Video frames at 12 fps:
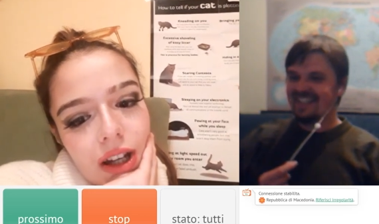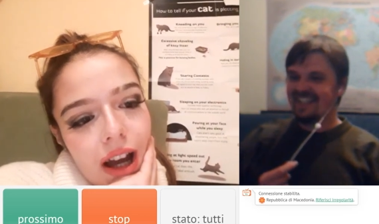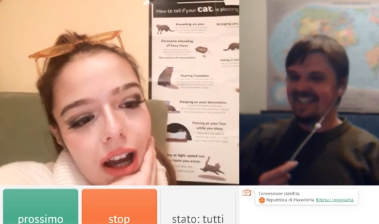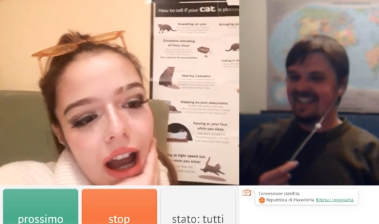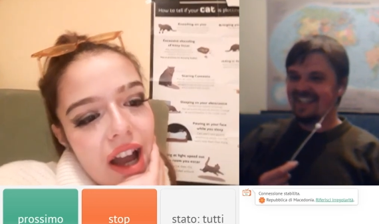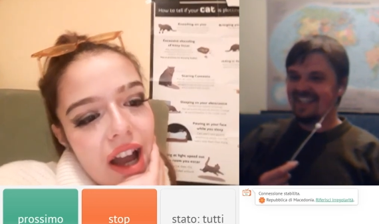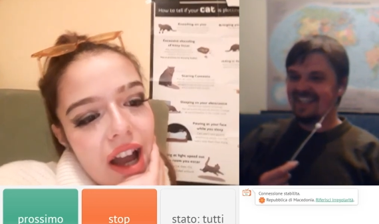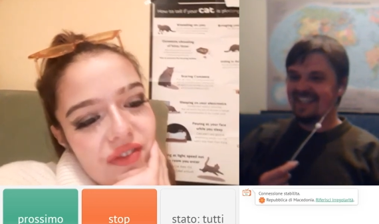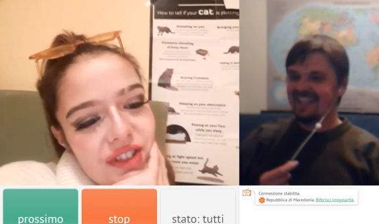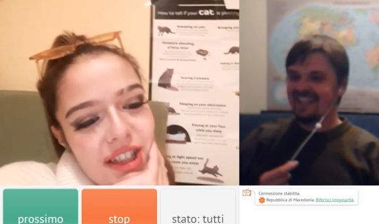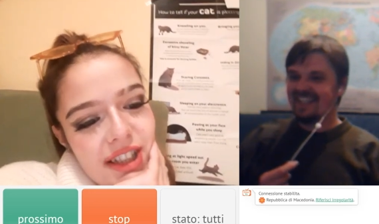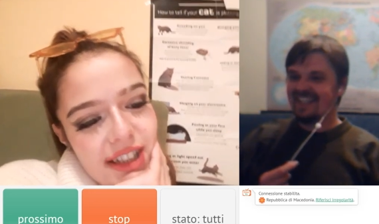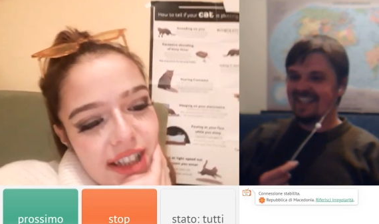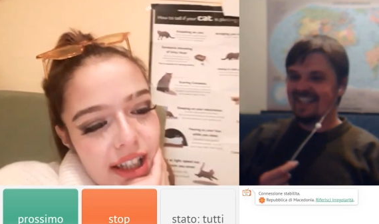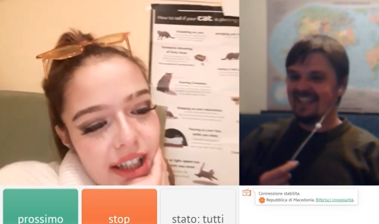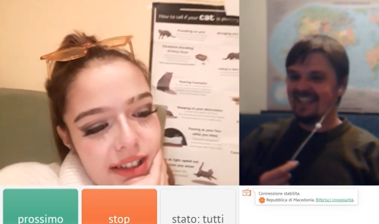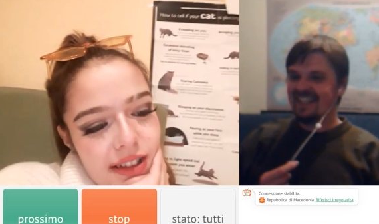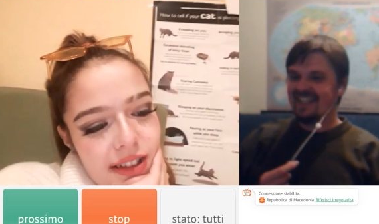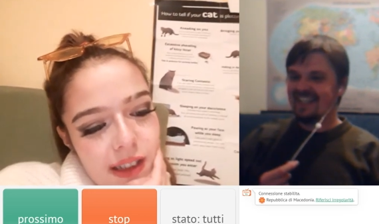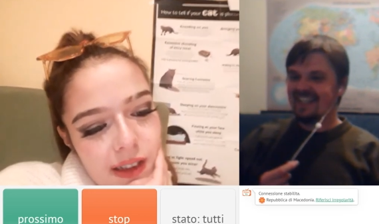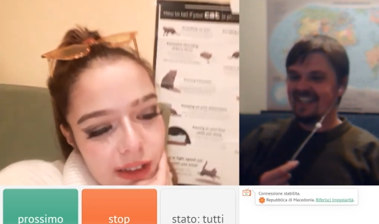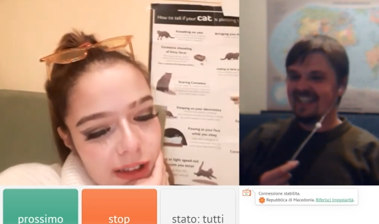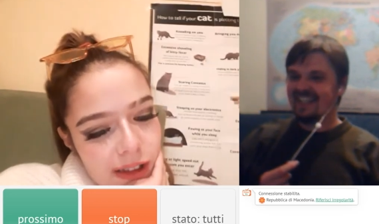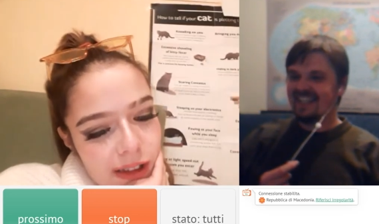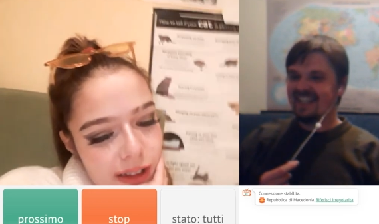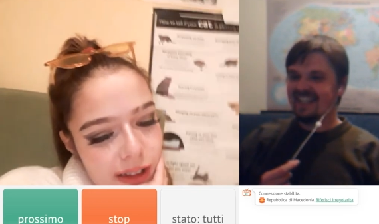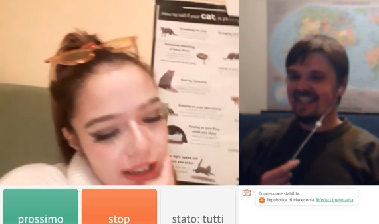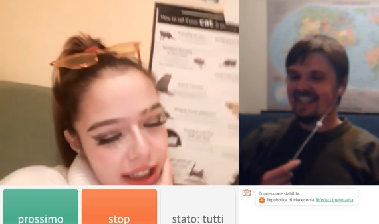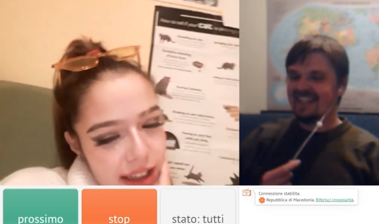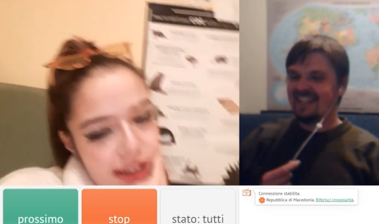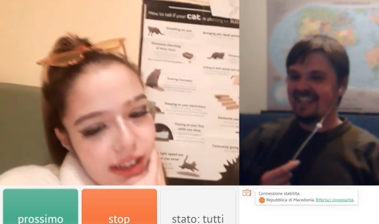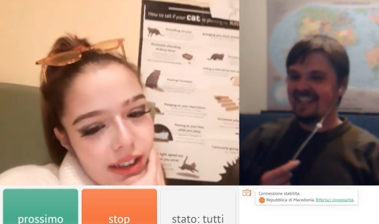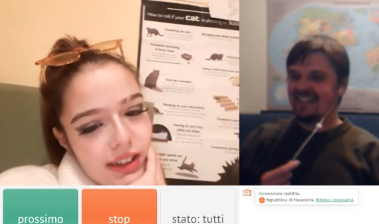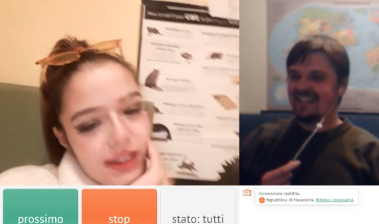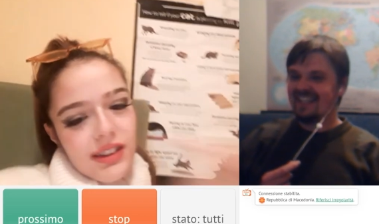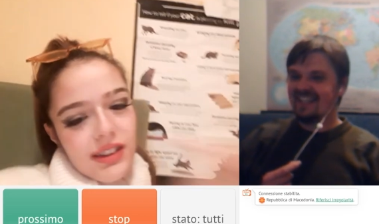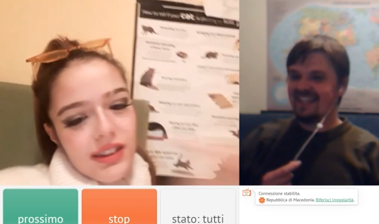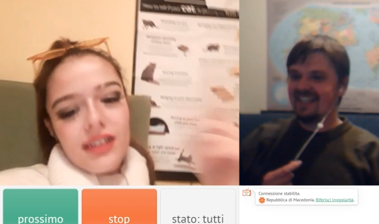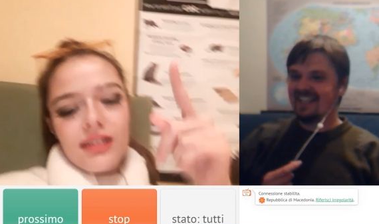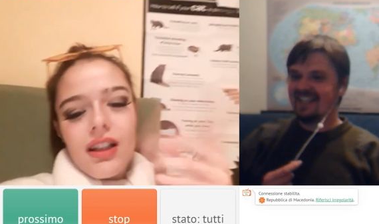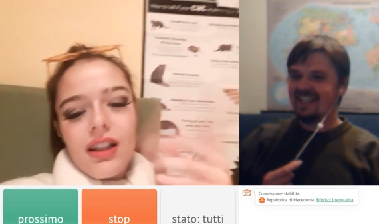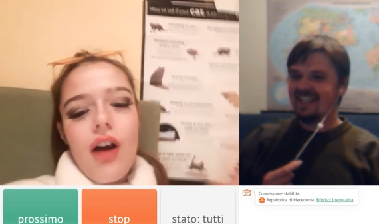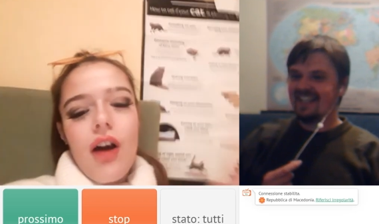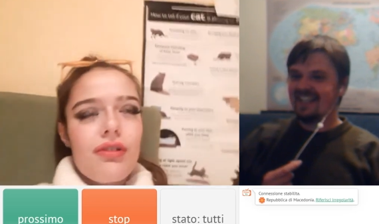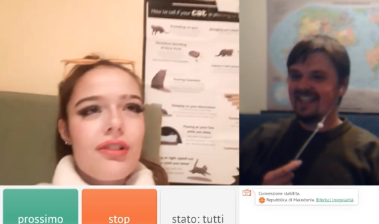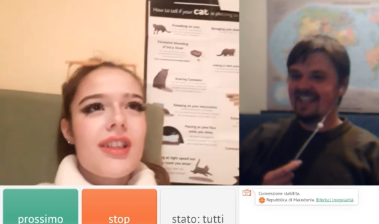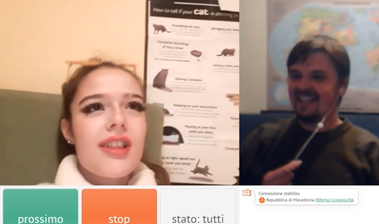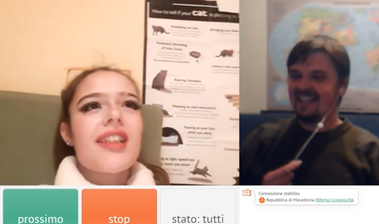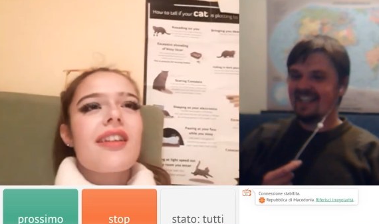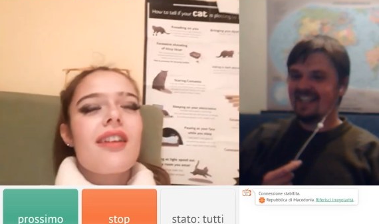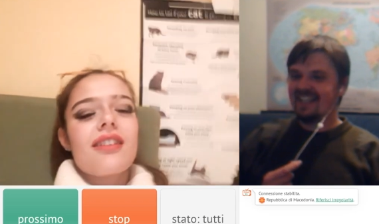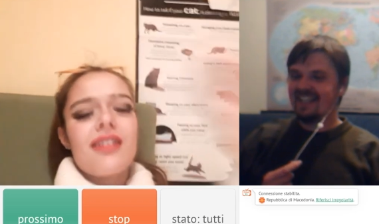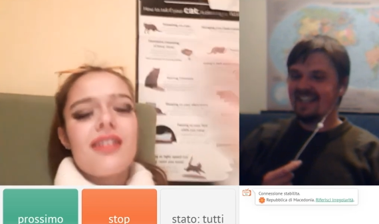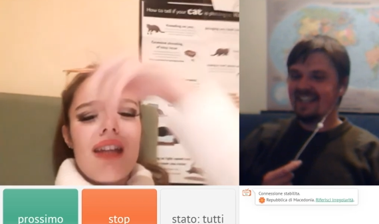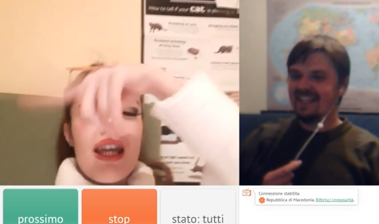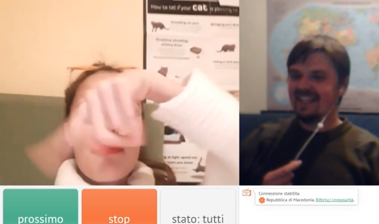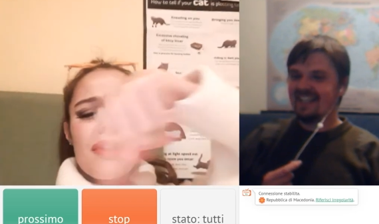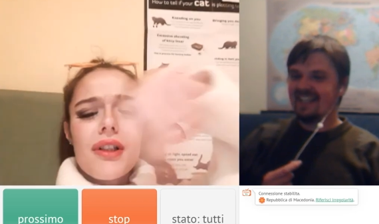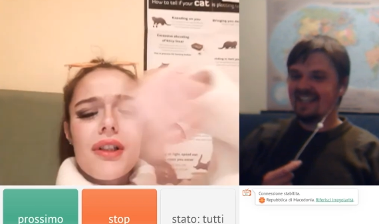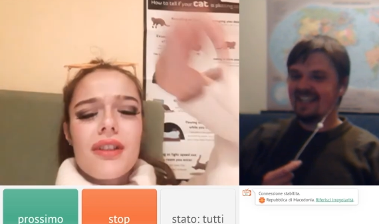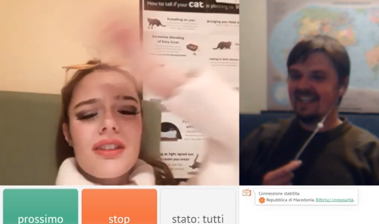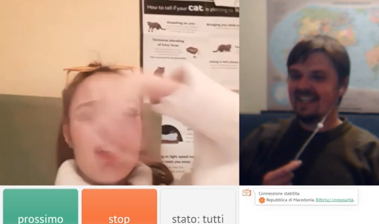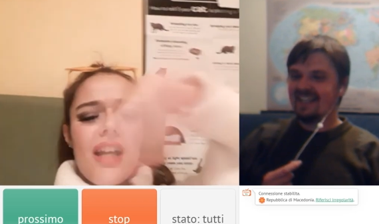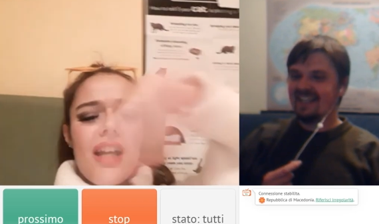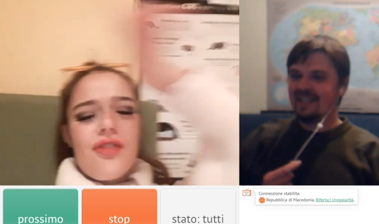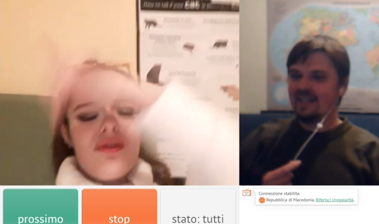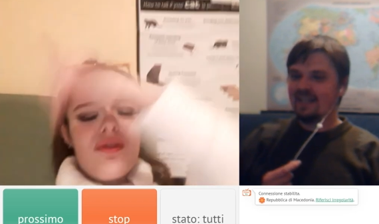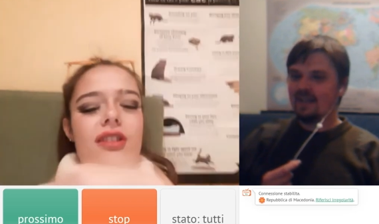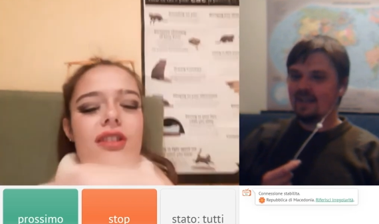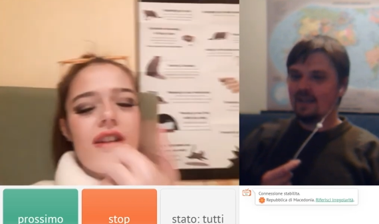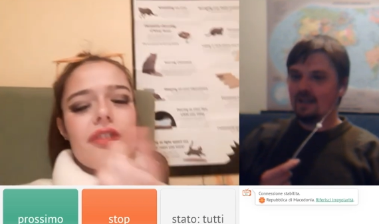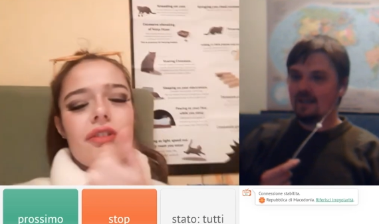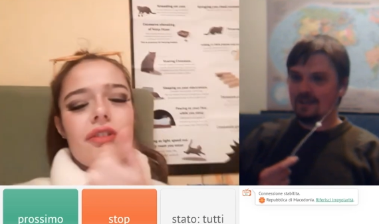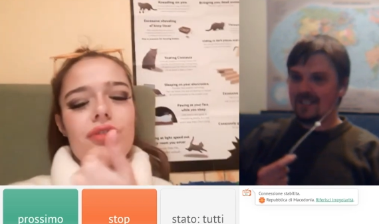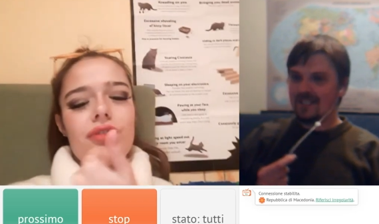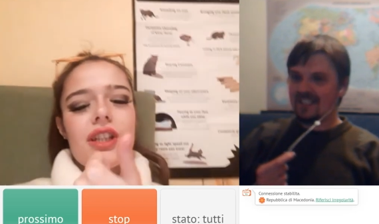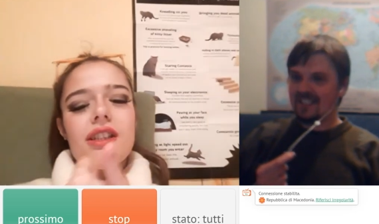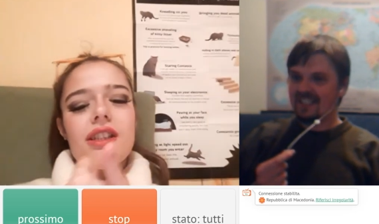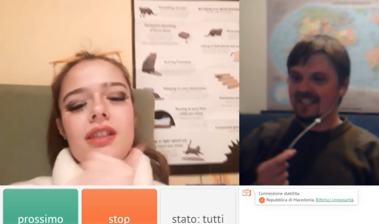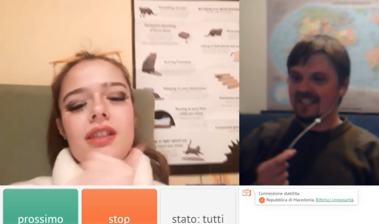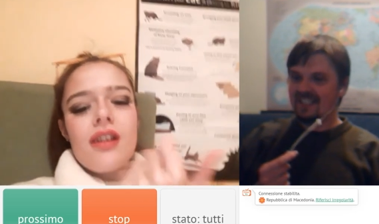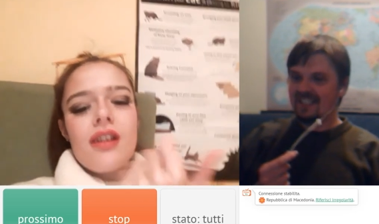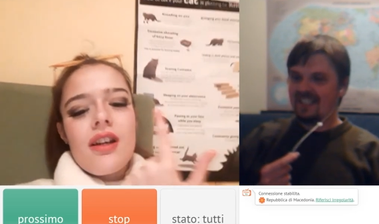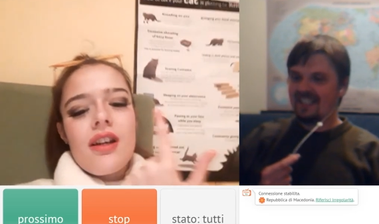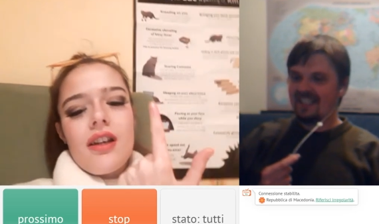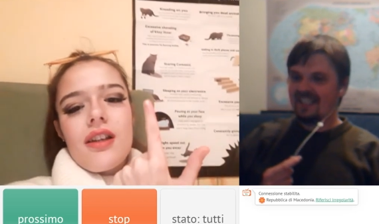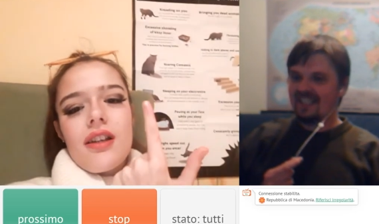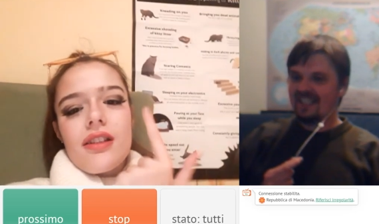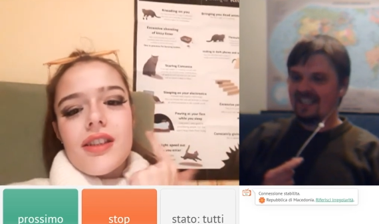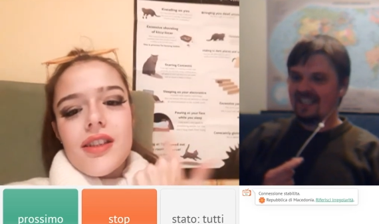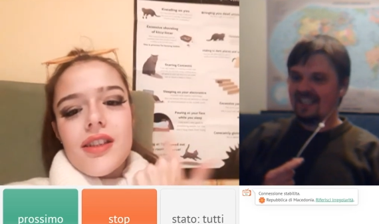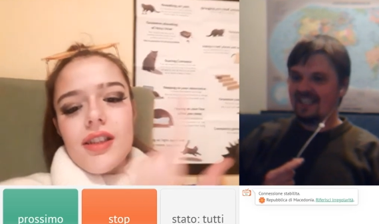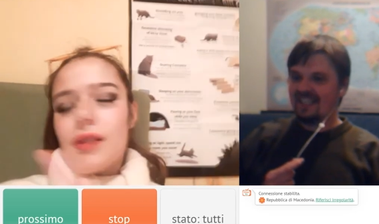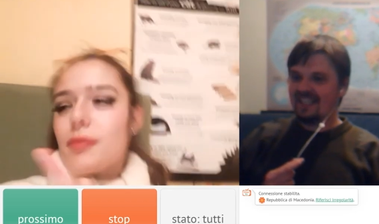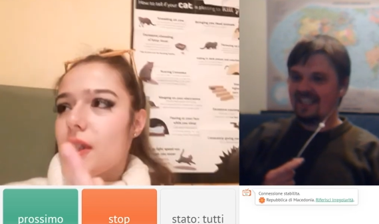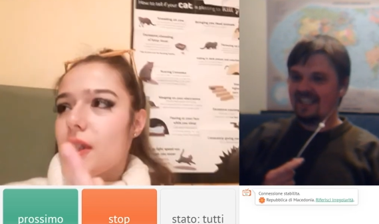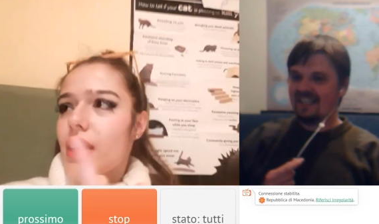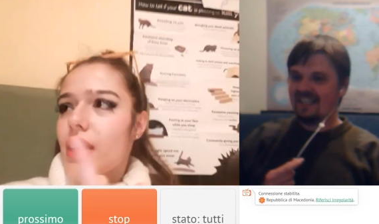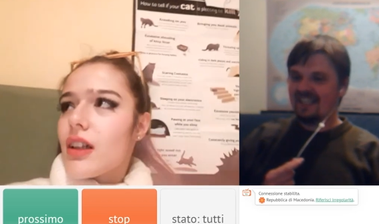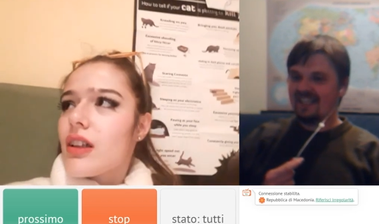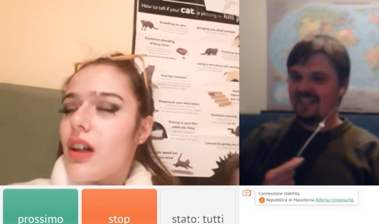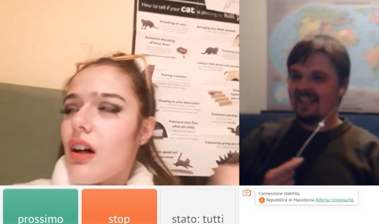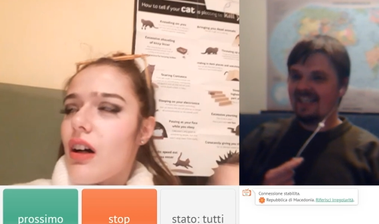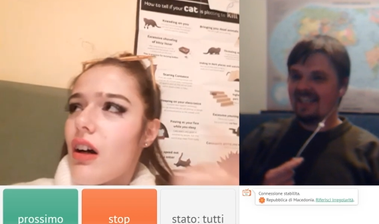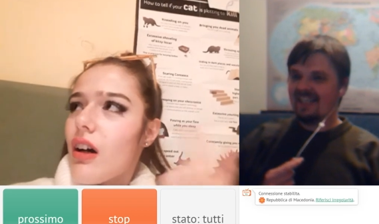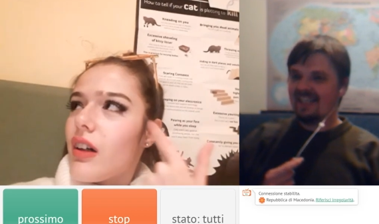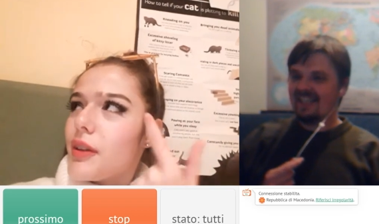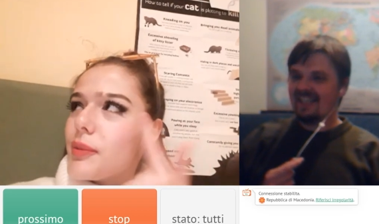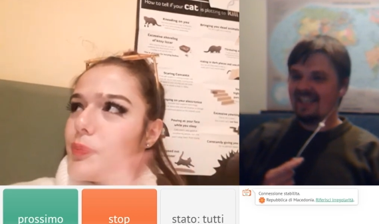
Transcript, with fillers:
Speaker 1: I've visited, uh, like, the, how do I say that, the neighbor countries, like Greece, Greece? Serbia, um,